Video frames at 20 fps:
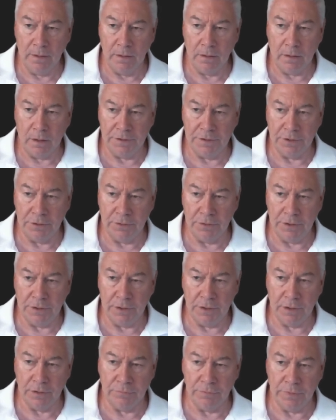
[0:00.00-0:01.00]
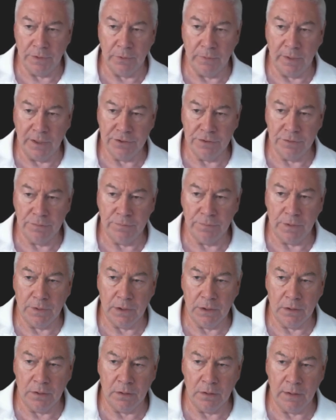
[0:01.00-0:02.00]
I don't need the configuration
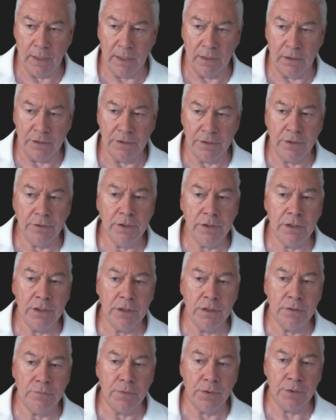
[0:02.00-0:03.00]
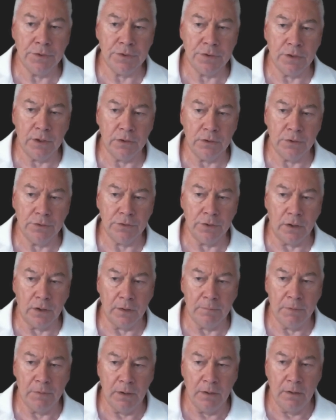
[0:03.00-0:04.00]
file, and I don't need a default cycle
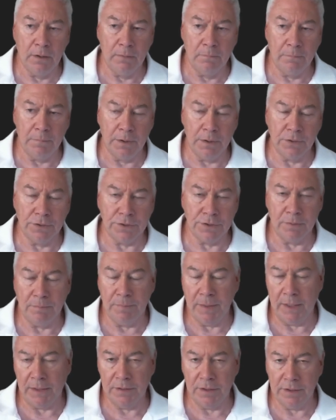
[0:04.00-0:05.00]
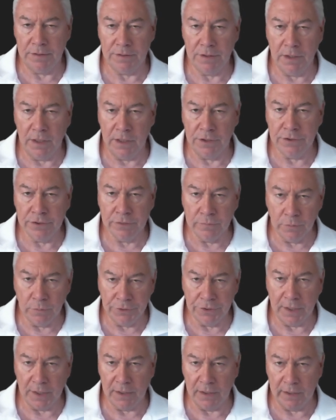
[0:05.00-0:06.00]
time because the backtesting engine will
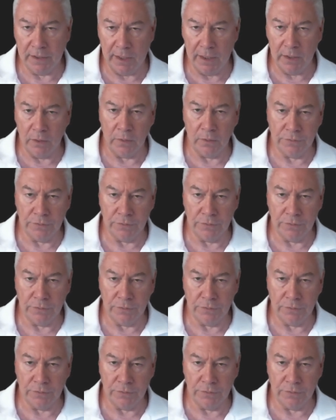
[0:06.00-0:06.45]
take care of